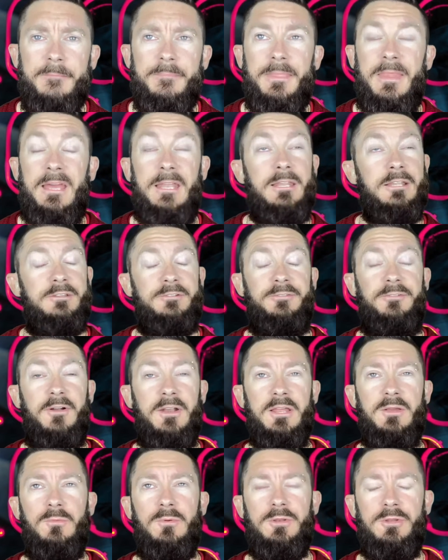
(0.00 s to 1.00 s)
And it's
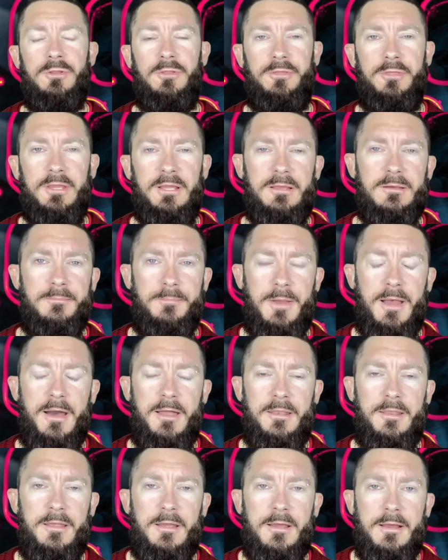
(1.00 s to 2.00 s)
funny when you think
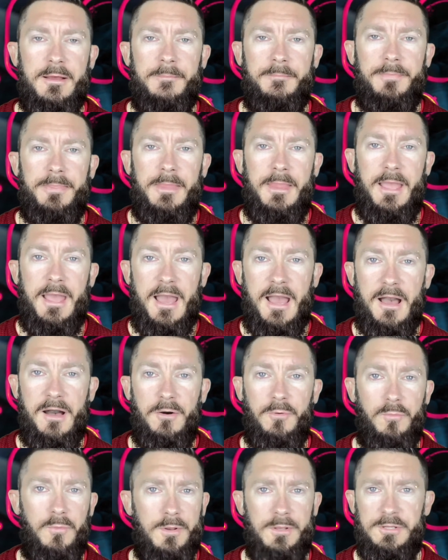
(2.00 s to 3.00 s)
about how
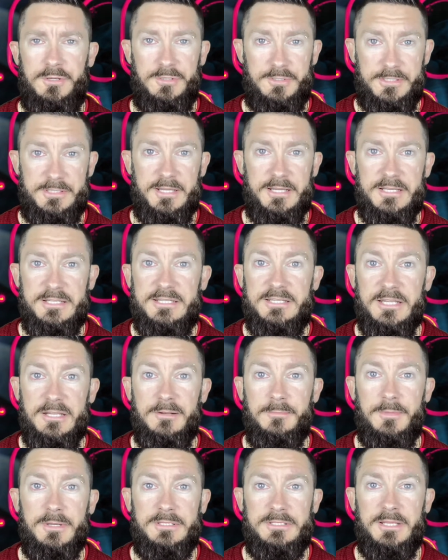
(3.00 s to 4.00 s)
when you see
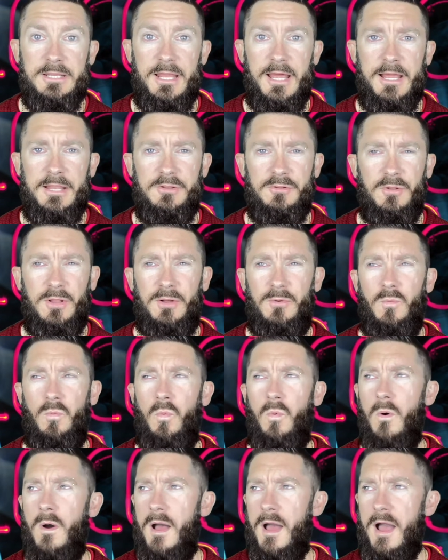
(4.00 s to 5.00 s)
cinema today and you're like,
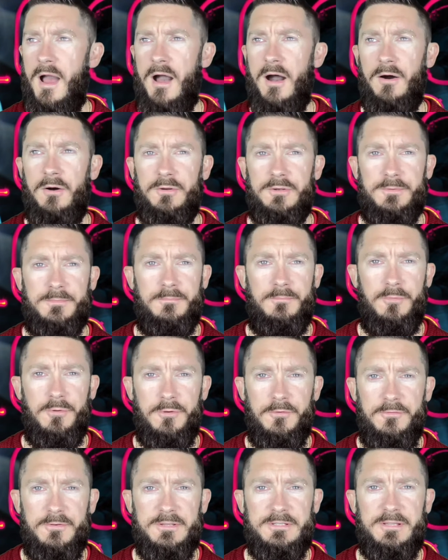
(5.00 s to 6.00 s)
wow,
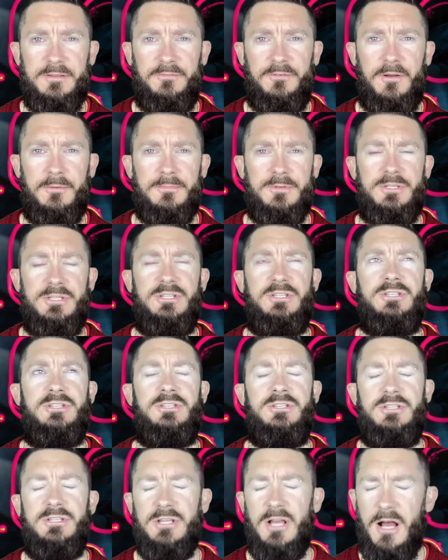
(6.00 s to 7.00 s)
movies have come
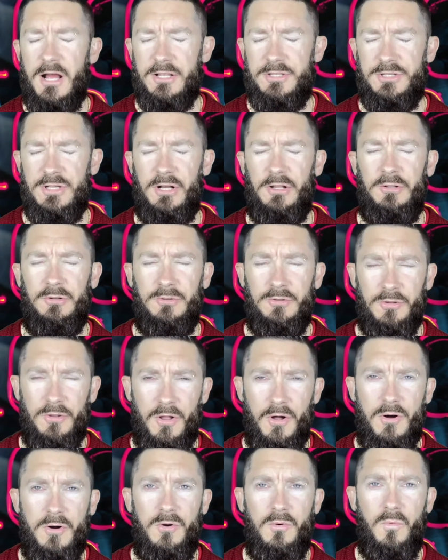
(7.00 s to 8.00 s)
such a
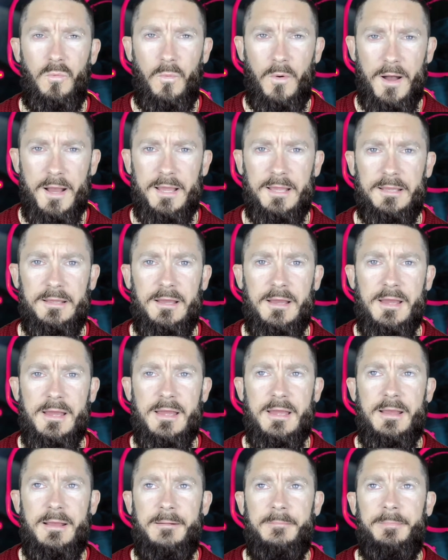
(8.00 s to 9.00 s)
long way
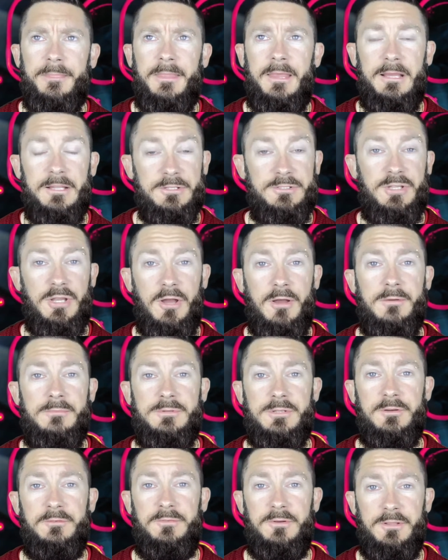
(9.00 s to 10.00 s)
in terms
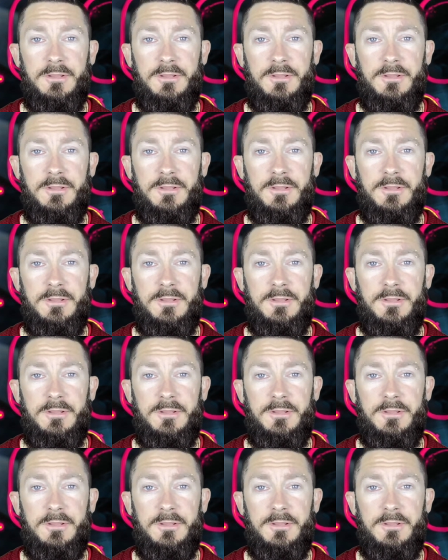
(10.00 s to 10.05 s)
of